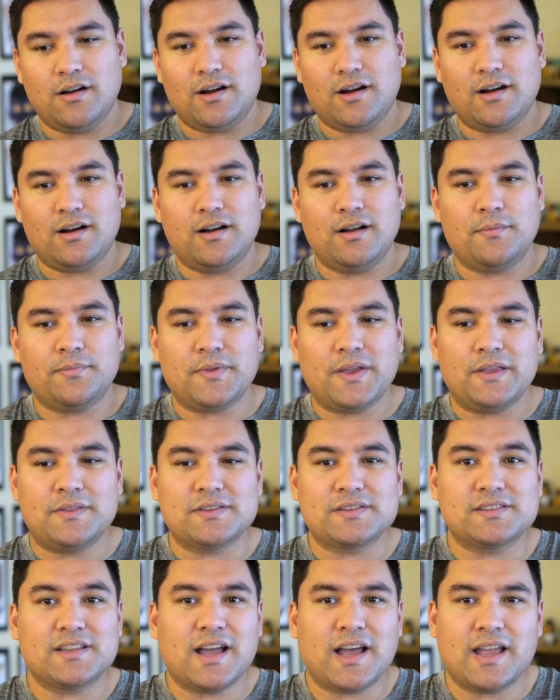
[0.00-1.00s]
um, they had
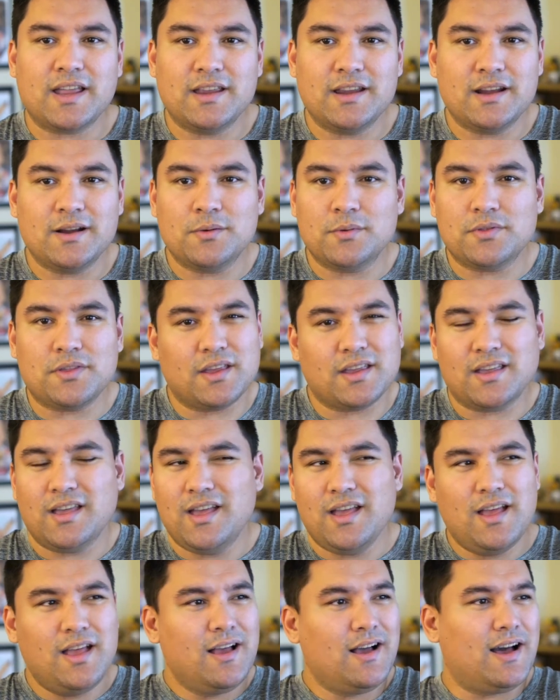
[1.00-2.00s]
this guy here with like,
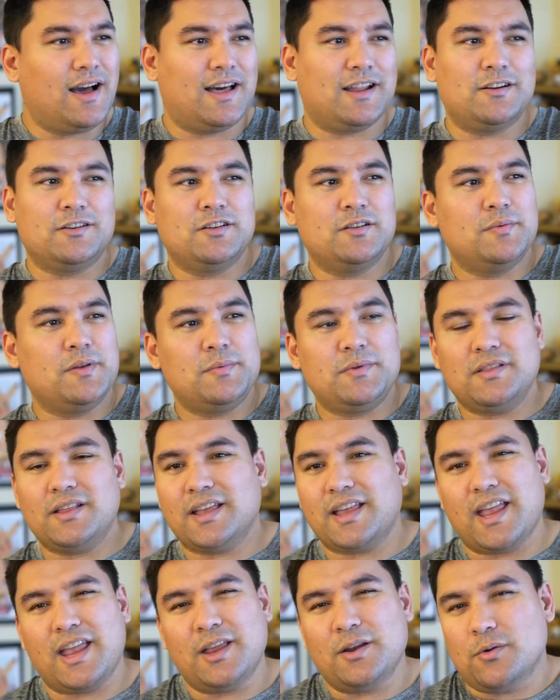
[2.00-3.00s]
I don't know, maybe
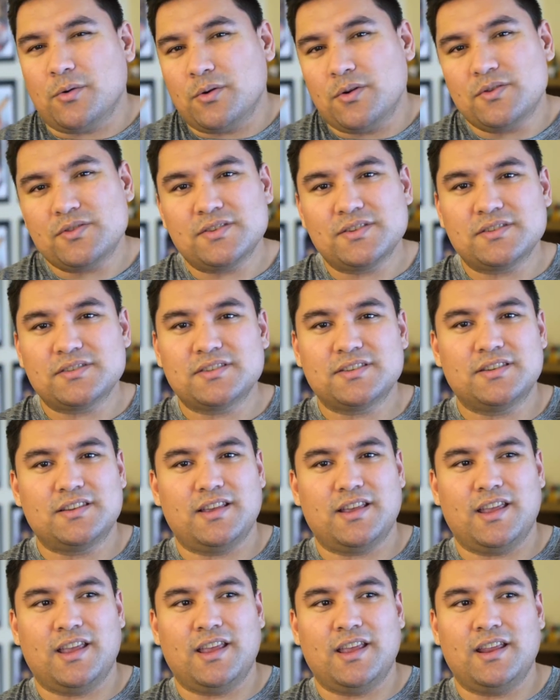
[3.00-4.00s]
like eight horses,
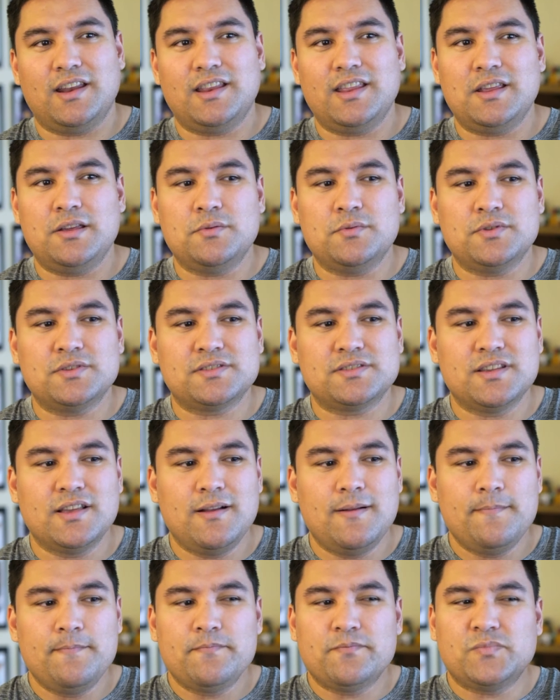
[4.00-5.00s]
and he was
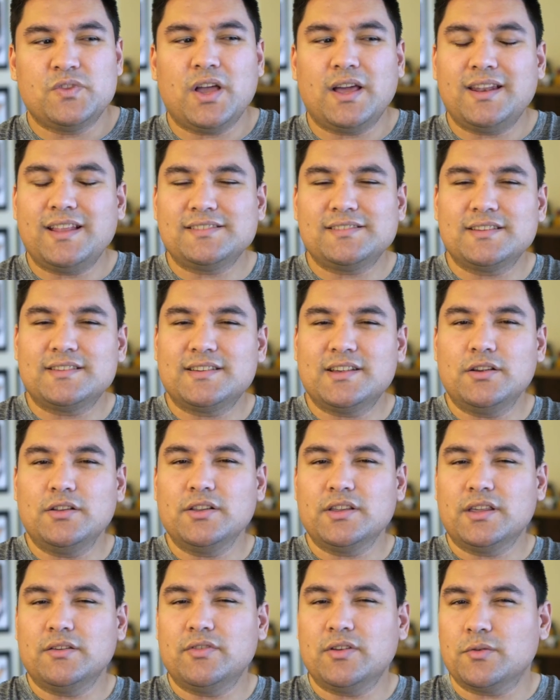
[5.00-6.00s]
not
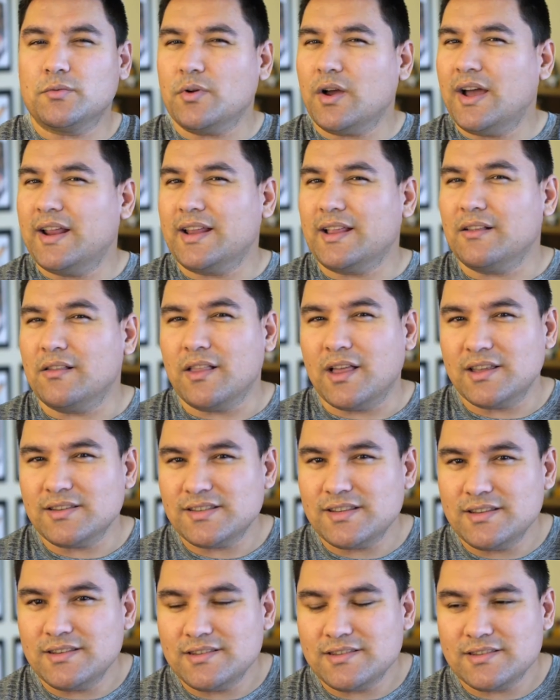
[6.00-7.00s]
necessarily giving riding
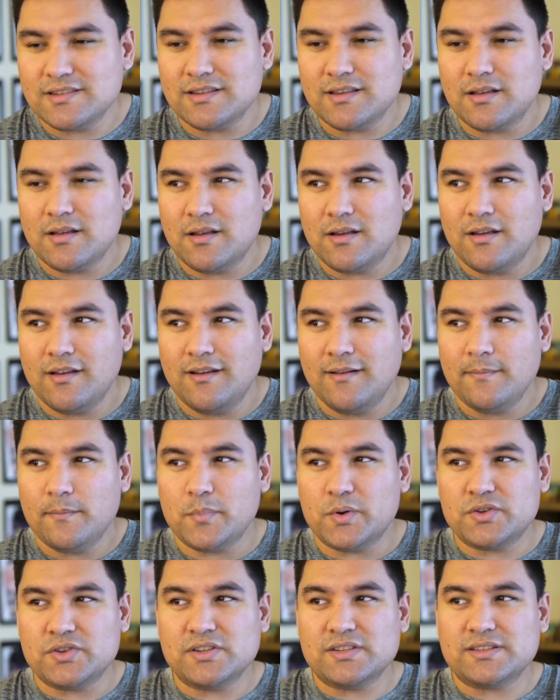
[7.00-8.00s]
lessons,
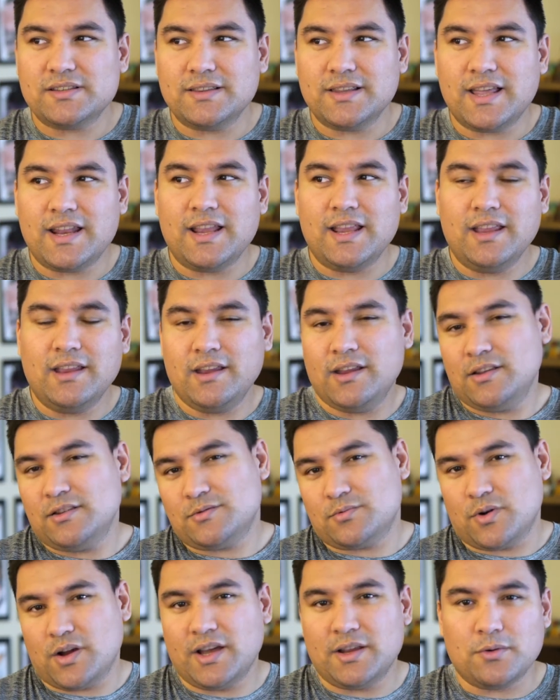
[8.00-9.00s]
but just letting
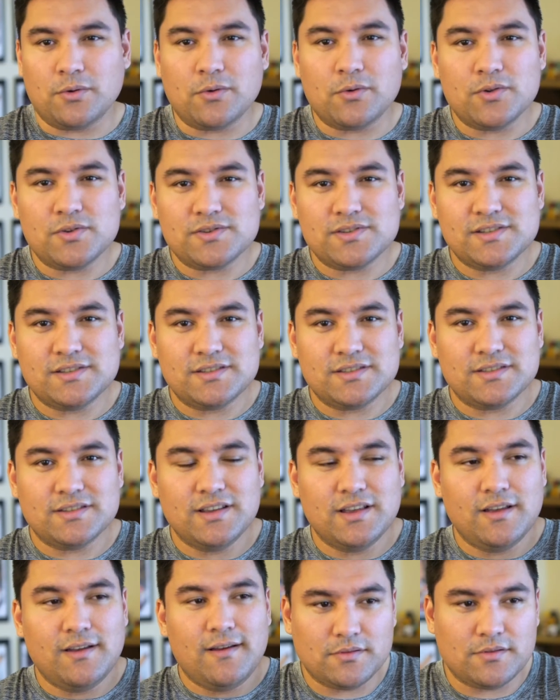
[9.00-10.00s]
kids ride horses.
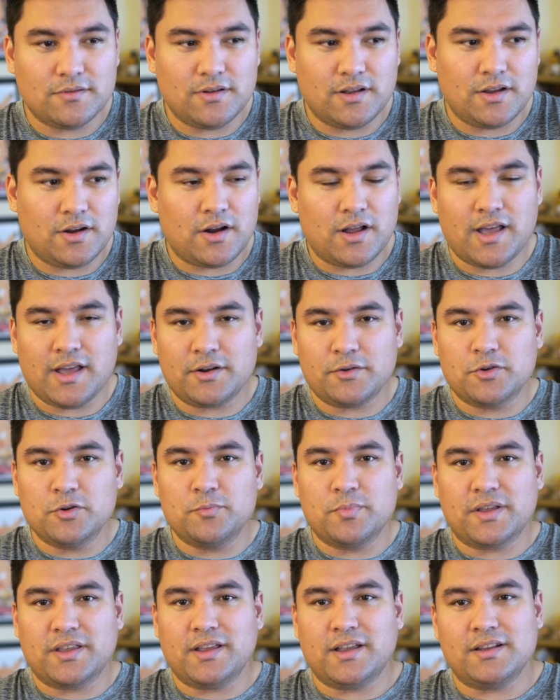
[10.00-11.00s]
You know, I had a
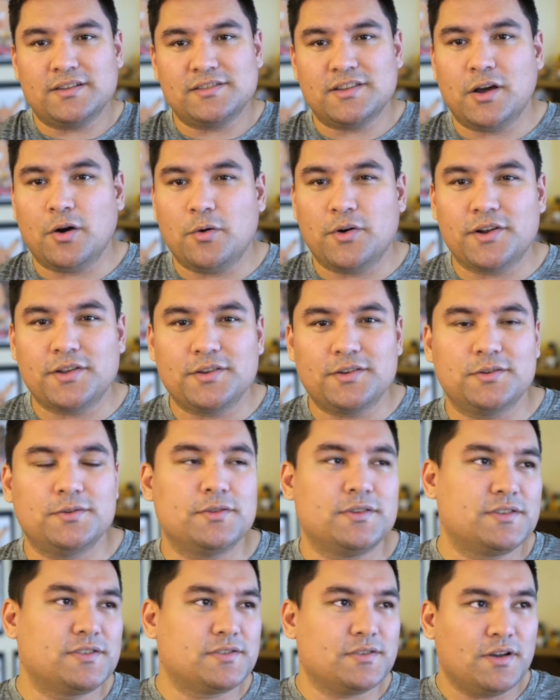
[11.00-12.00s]
group of kids; they all wanted to do
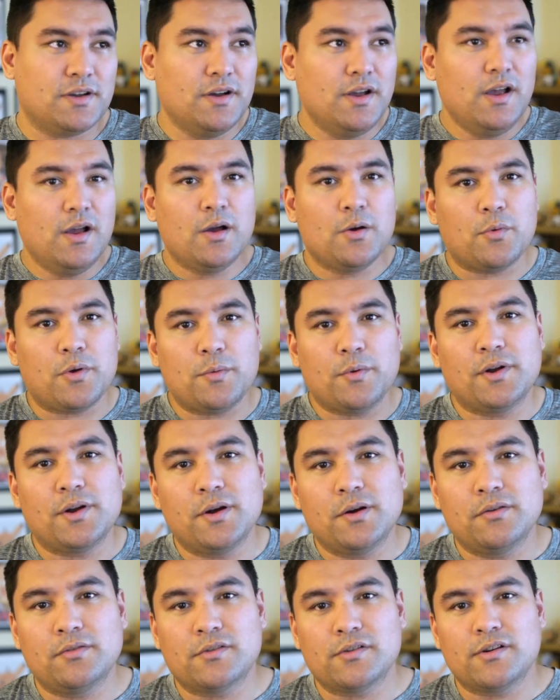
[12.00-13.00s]
this, so we went
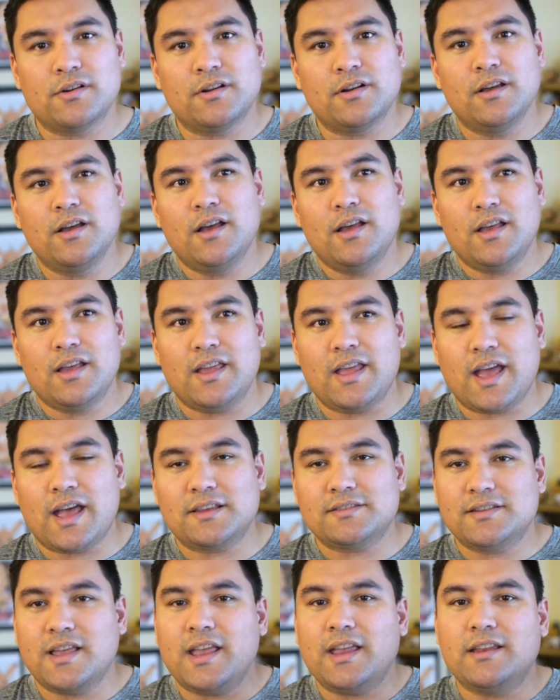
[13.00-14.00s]
over and he
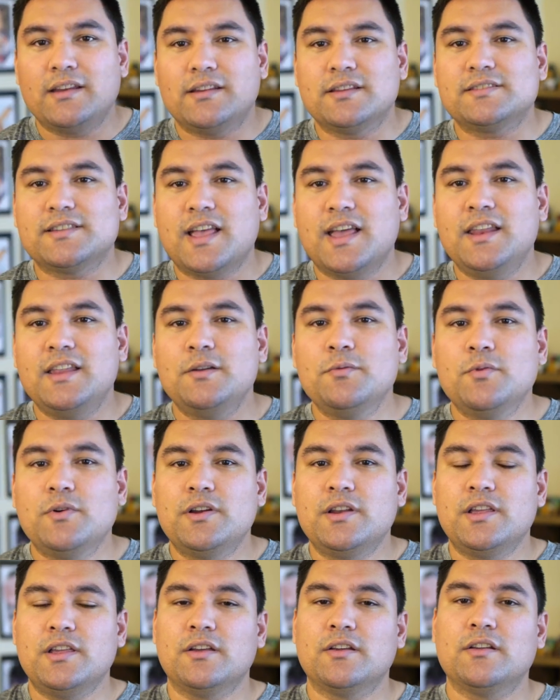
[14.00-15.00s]
asked, "Hey, does
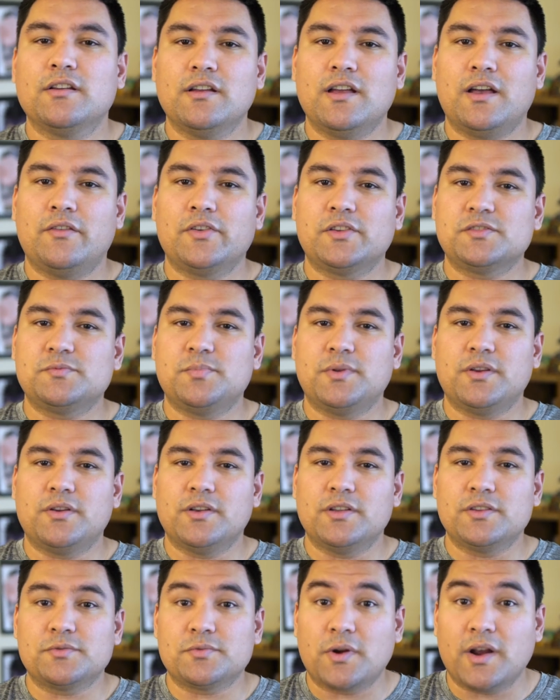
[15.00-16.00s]
anyone here have
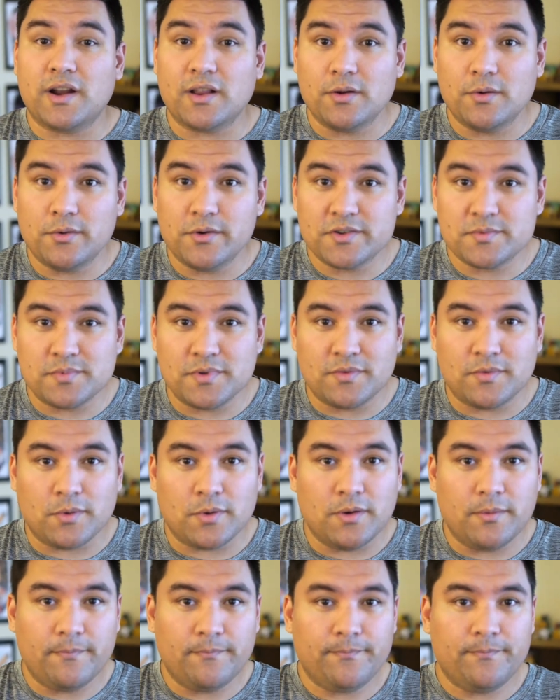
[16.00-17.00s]
experience riding a horse
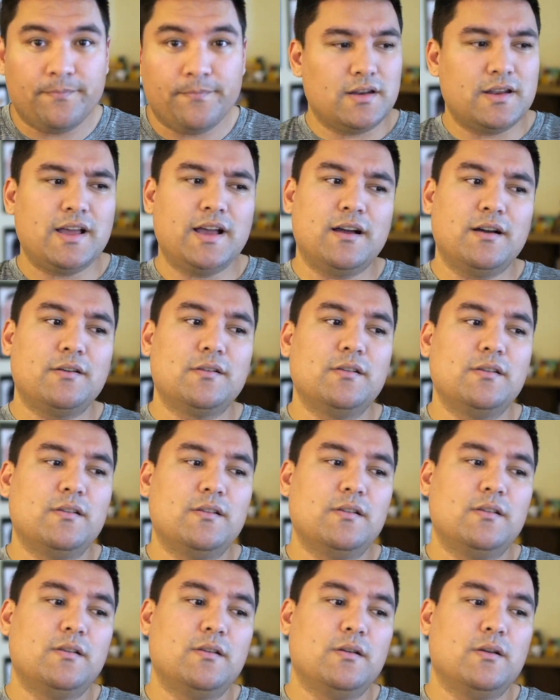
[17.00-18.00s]
before?"
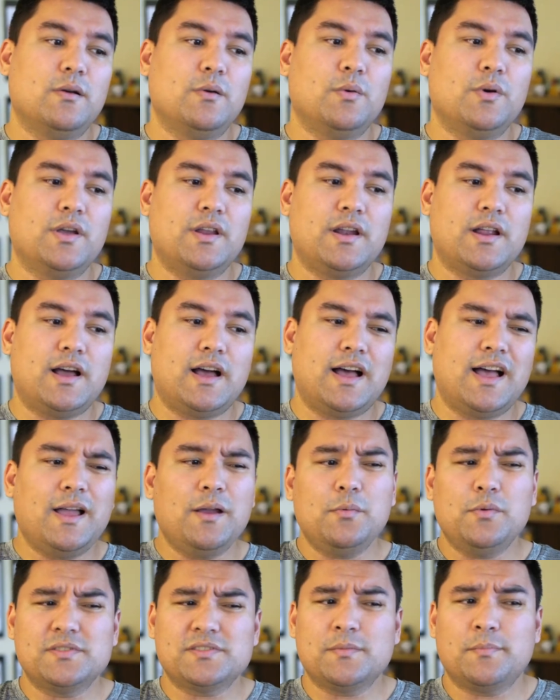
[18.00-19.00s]
Now, when I
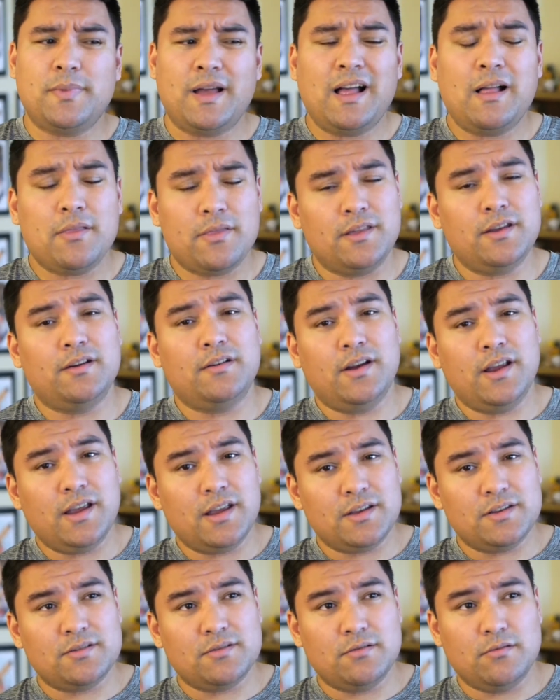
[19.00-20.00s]
was about their
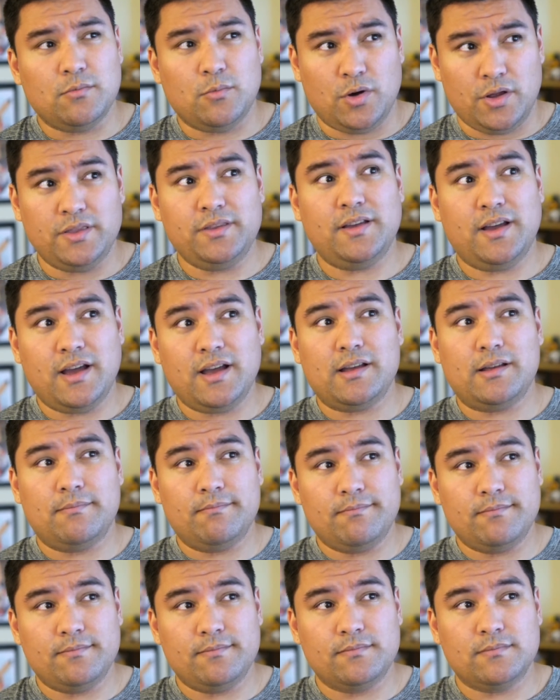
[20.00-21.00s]
age, one
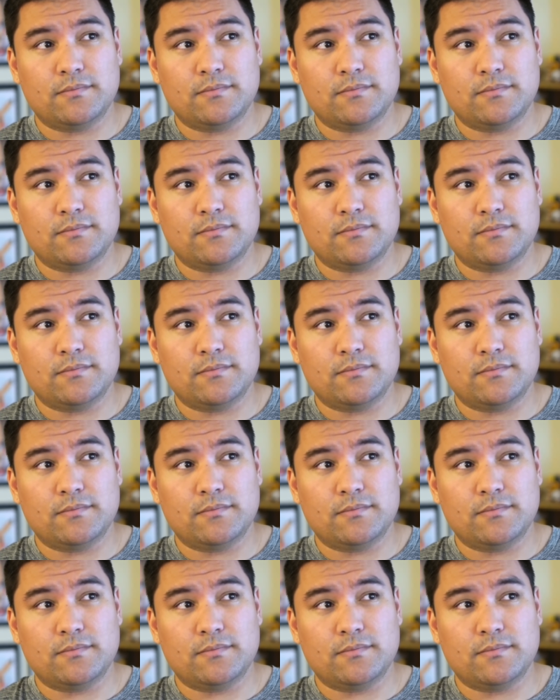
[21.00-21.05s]
time